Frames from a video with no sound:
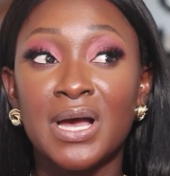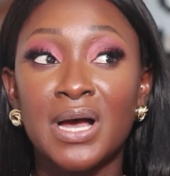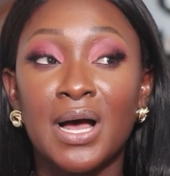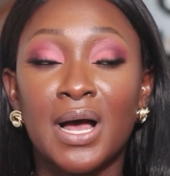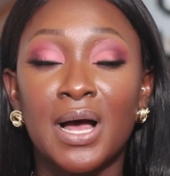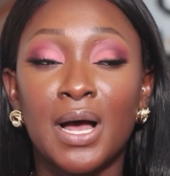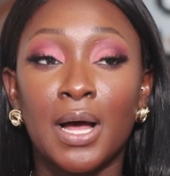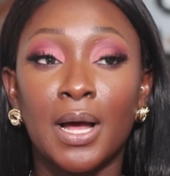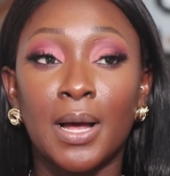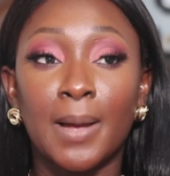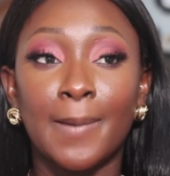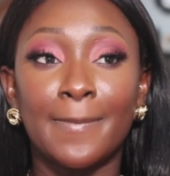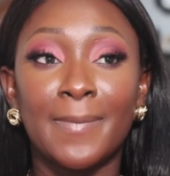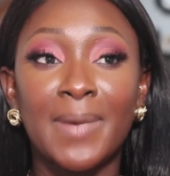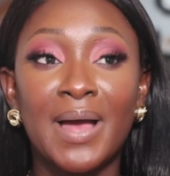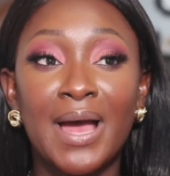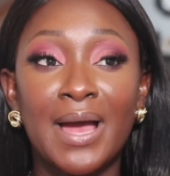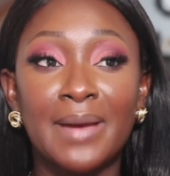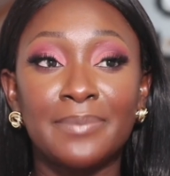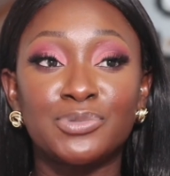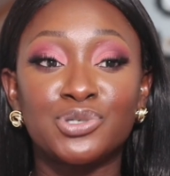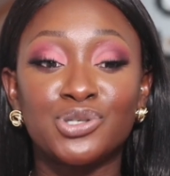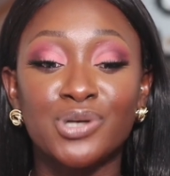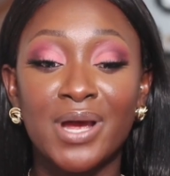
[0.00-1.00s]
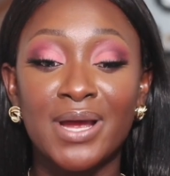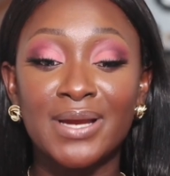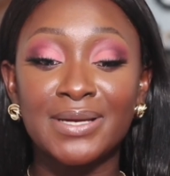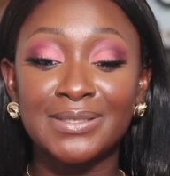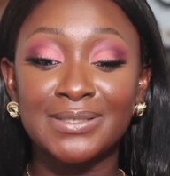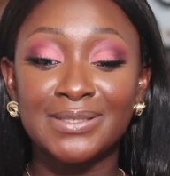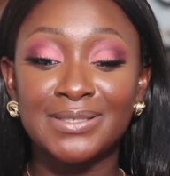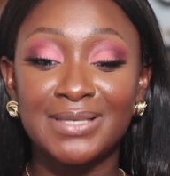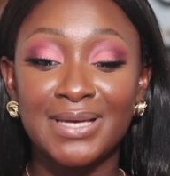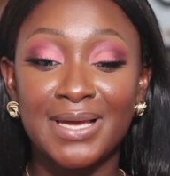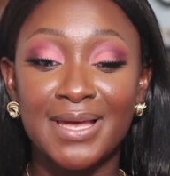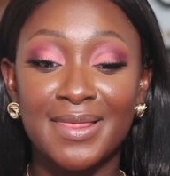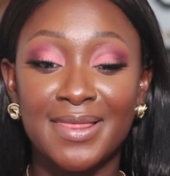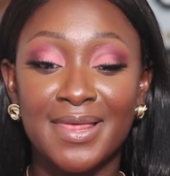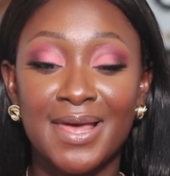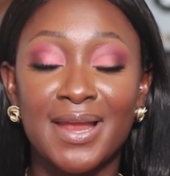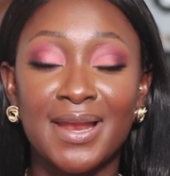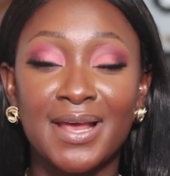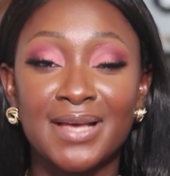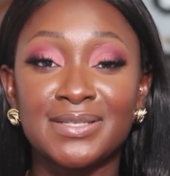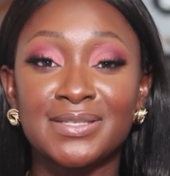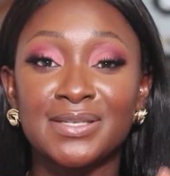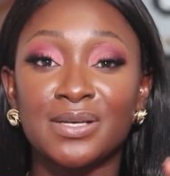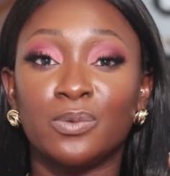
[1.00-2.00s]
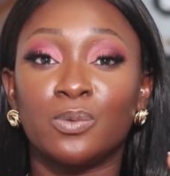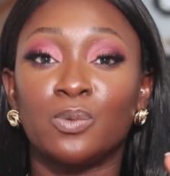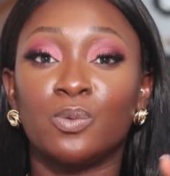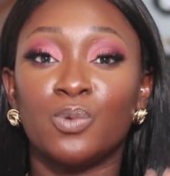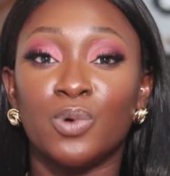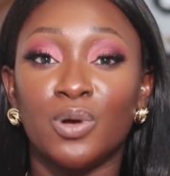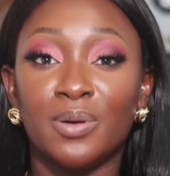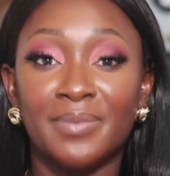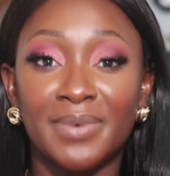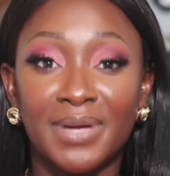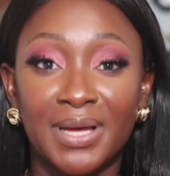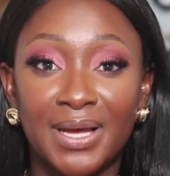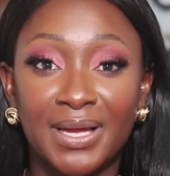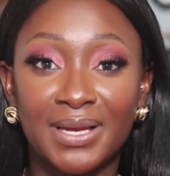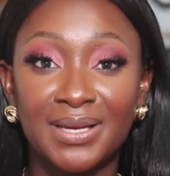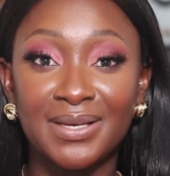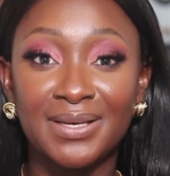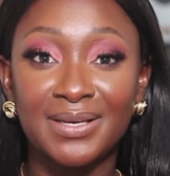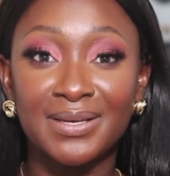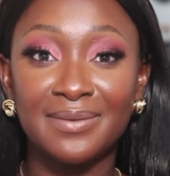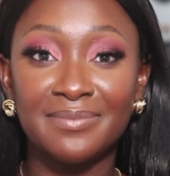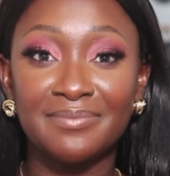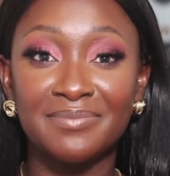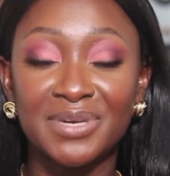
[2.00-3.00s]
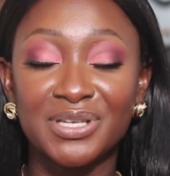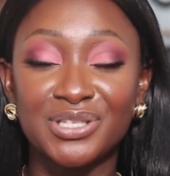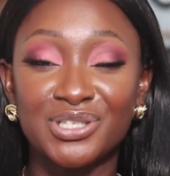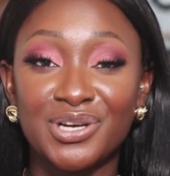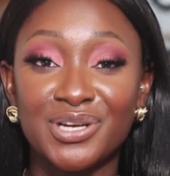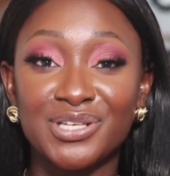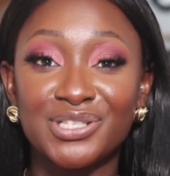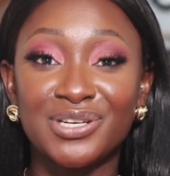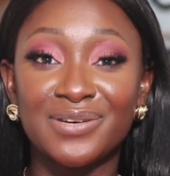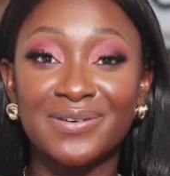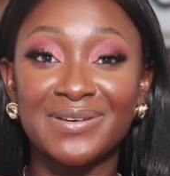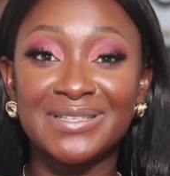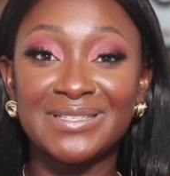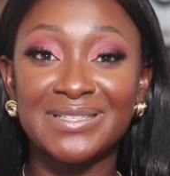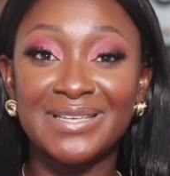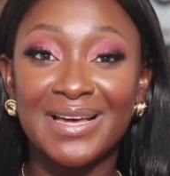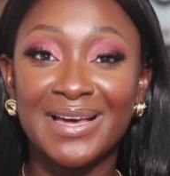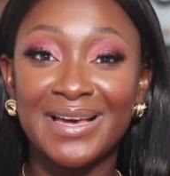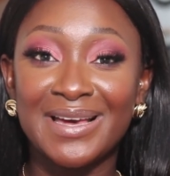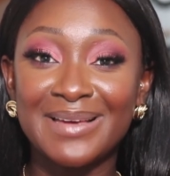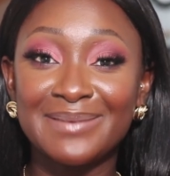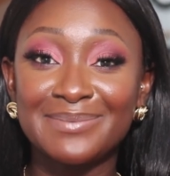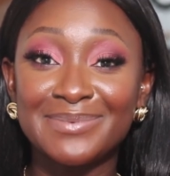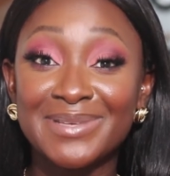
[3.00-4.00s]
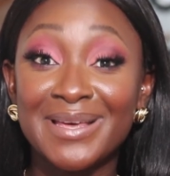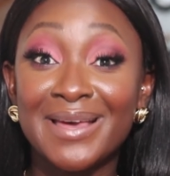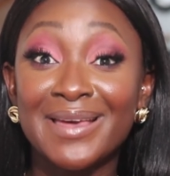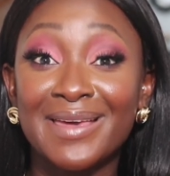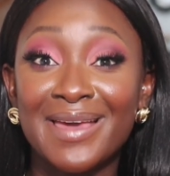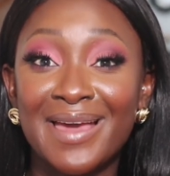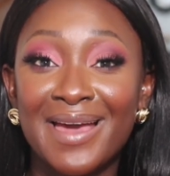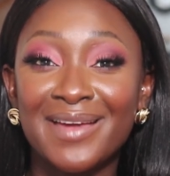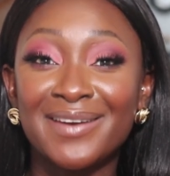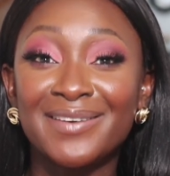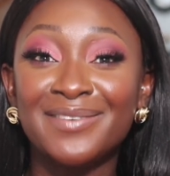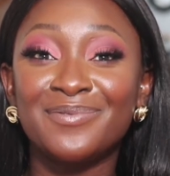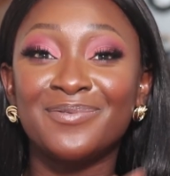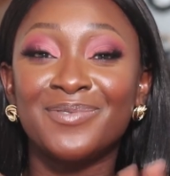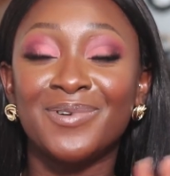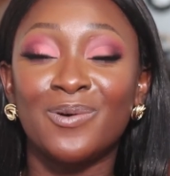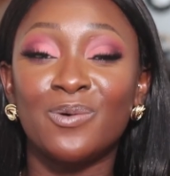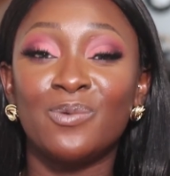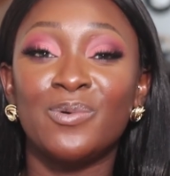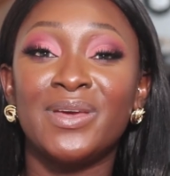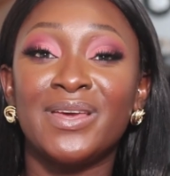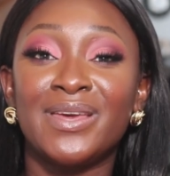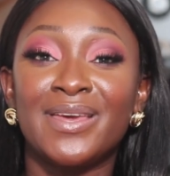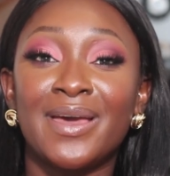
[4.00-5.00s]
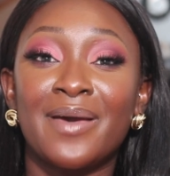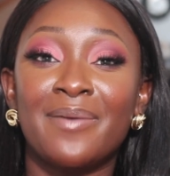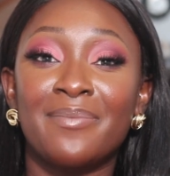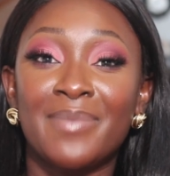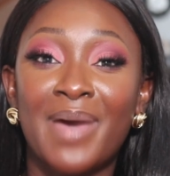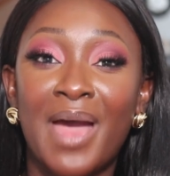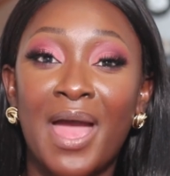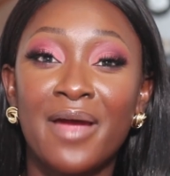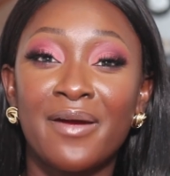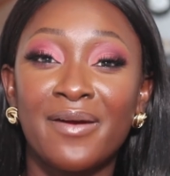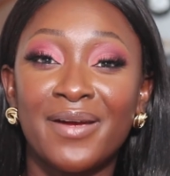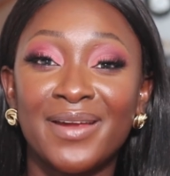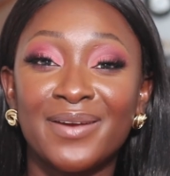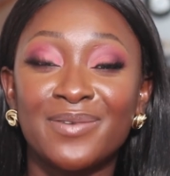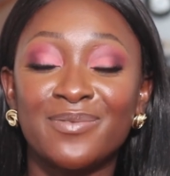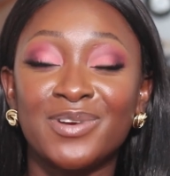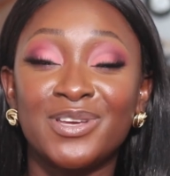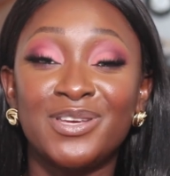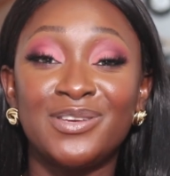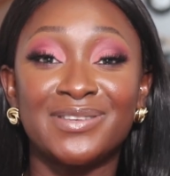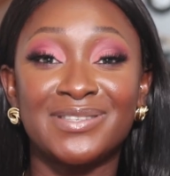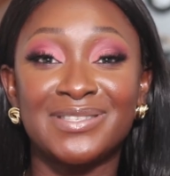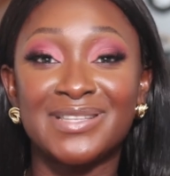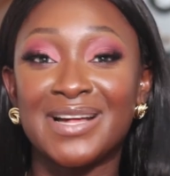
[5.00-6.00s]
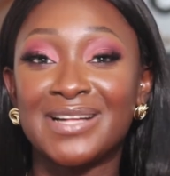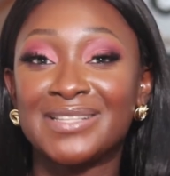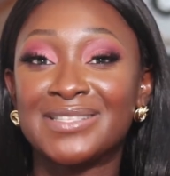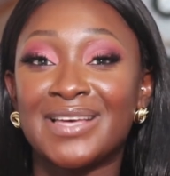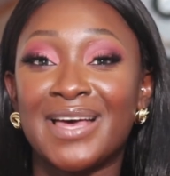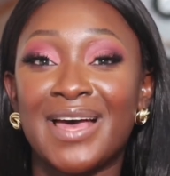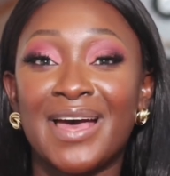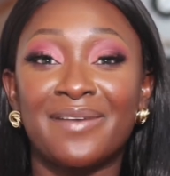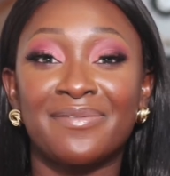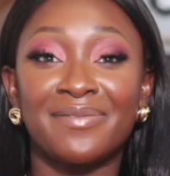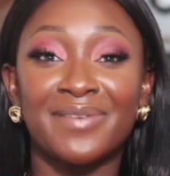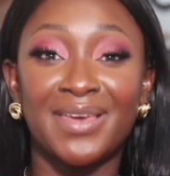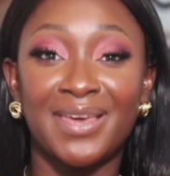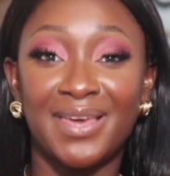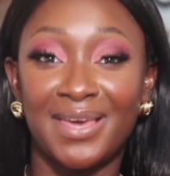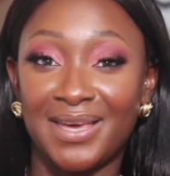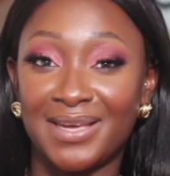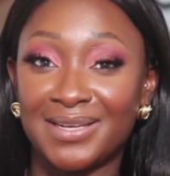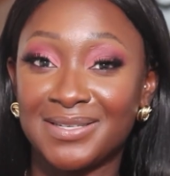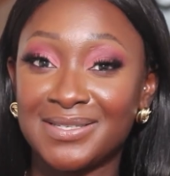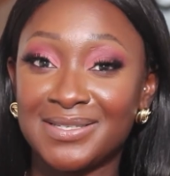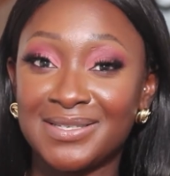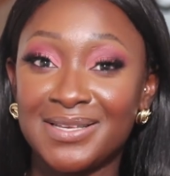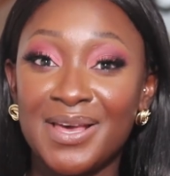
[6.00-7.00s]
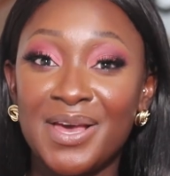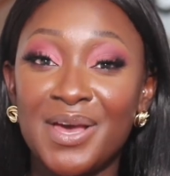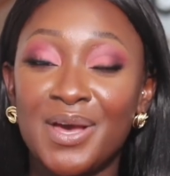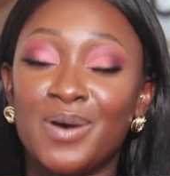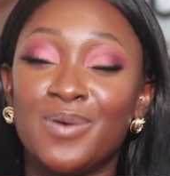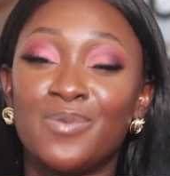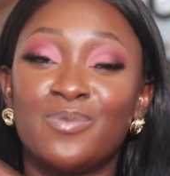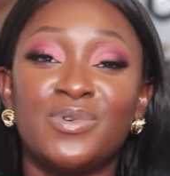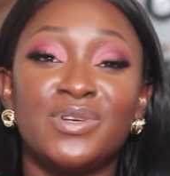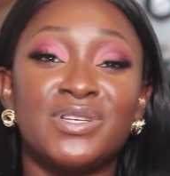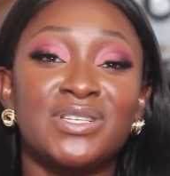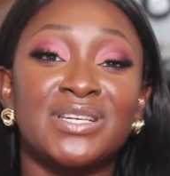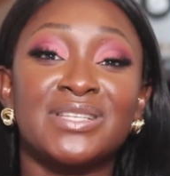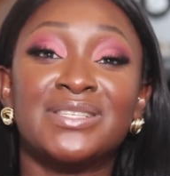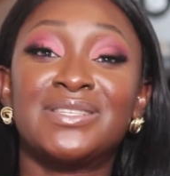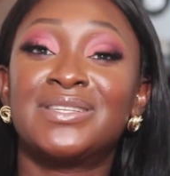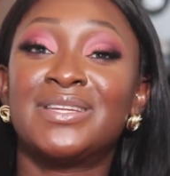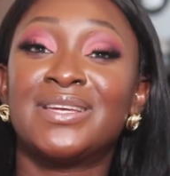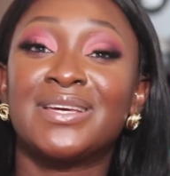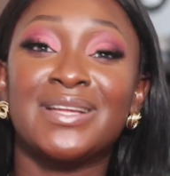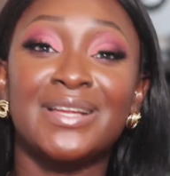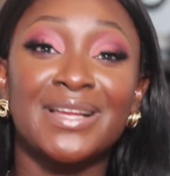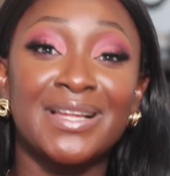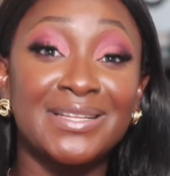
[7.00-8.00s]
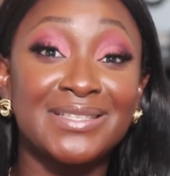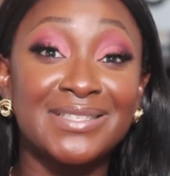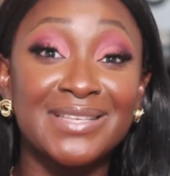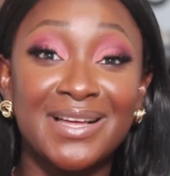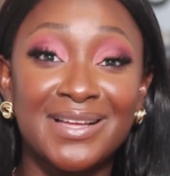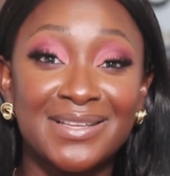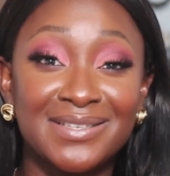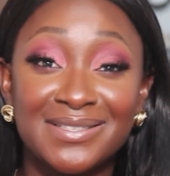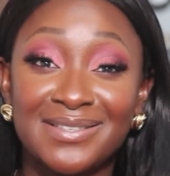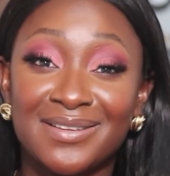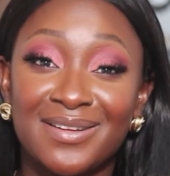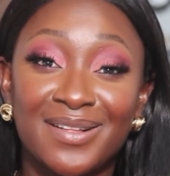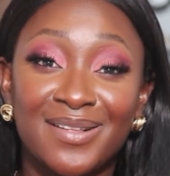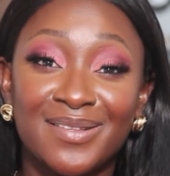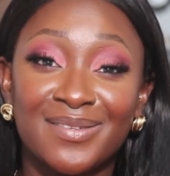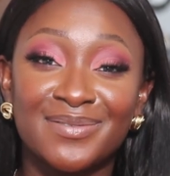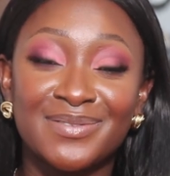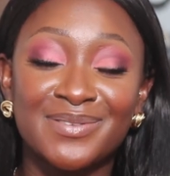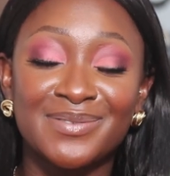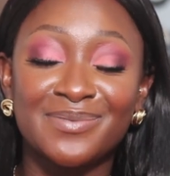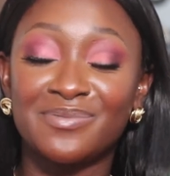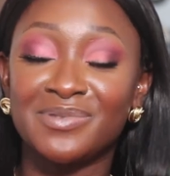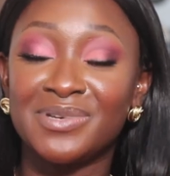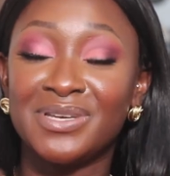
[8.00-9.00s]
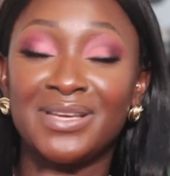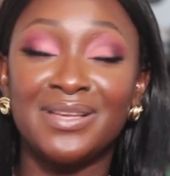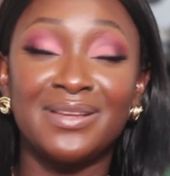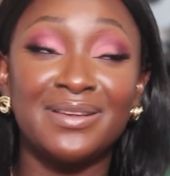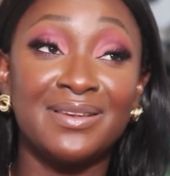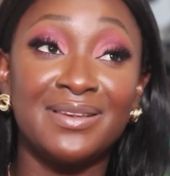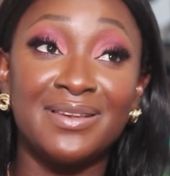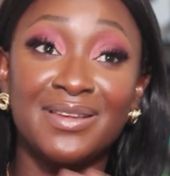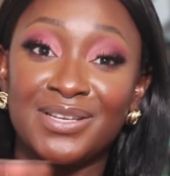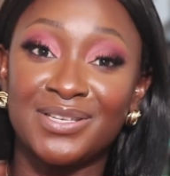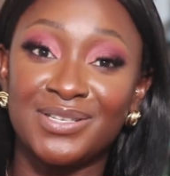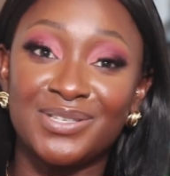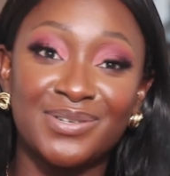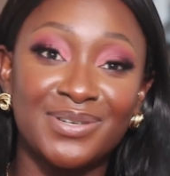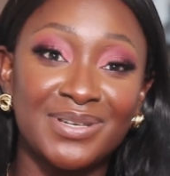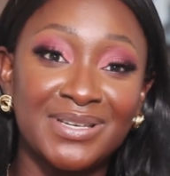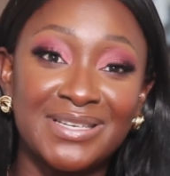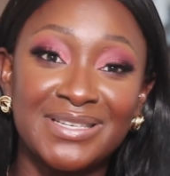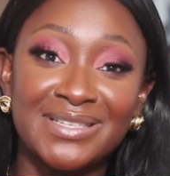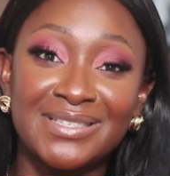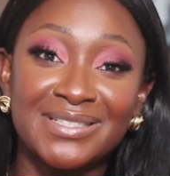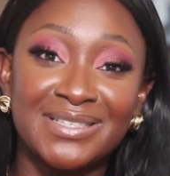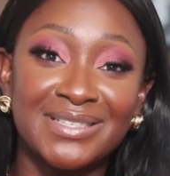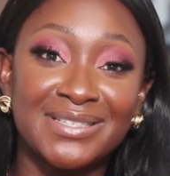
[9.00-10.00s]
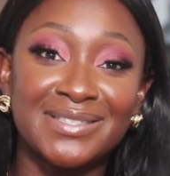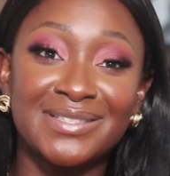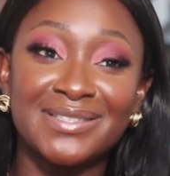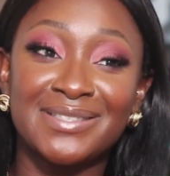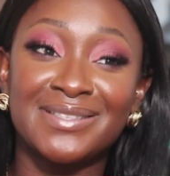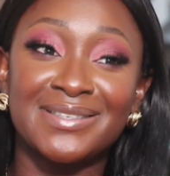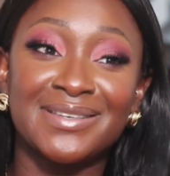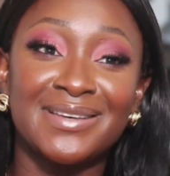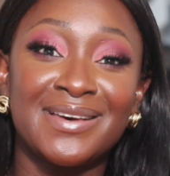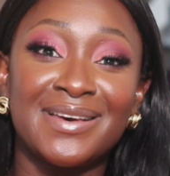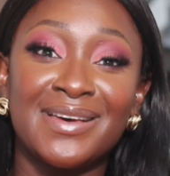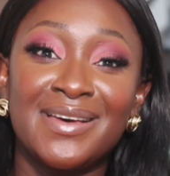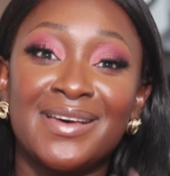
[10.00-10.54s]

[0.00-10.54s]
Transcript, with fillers: um, I'm trying to say that as a woman, majority of the times, again, when we get married, when you start to have kids, we just neglect ourselves. We literally just